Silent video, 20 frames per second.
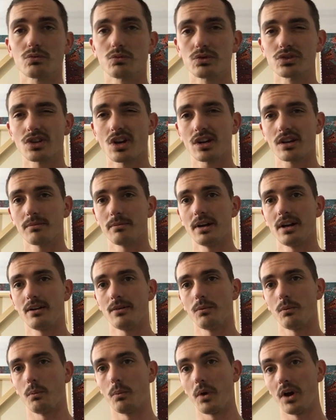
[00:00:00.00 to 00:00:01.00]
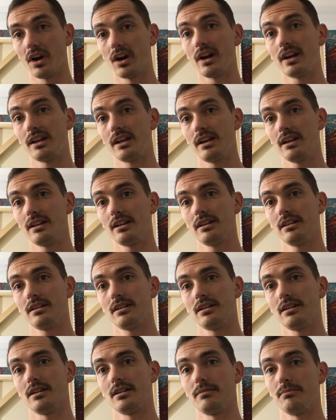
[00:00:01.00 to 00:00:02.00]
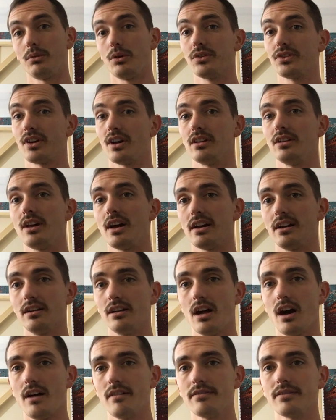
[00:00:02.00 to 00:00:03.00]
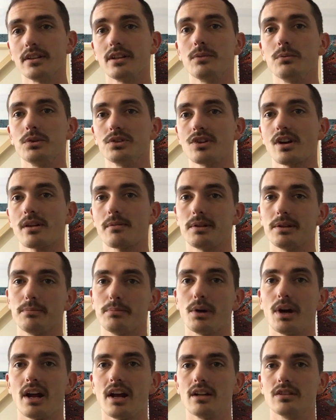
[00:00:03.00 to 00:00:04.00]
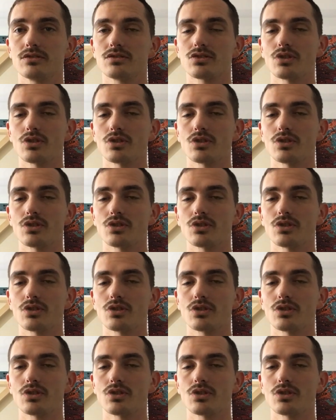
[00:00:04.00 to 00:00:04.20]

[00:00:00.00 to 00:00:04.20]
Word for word: We'll talk about where I get it, uh, both online and off, and then we'll talk about the brands.